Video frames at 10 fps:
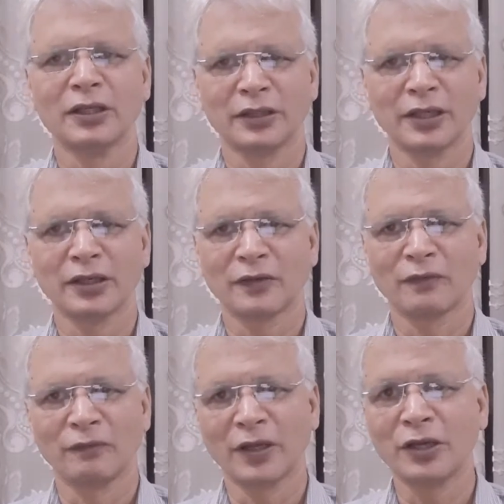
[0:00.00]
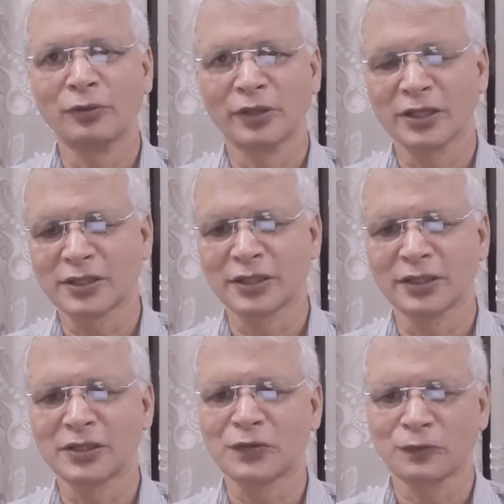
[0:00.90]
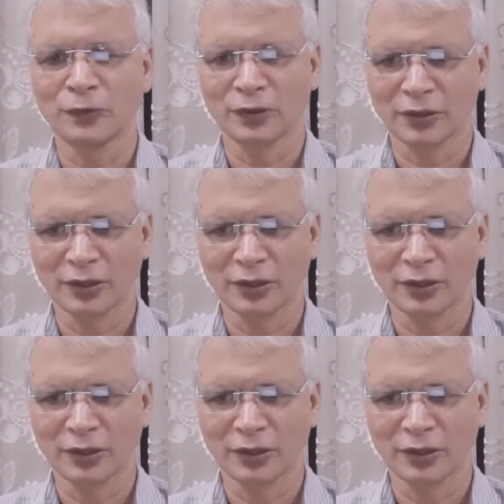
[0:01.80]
that are very good acids for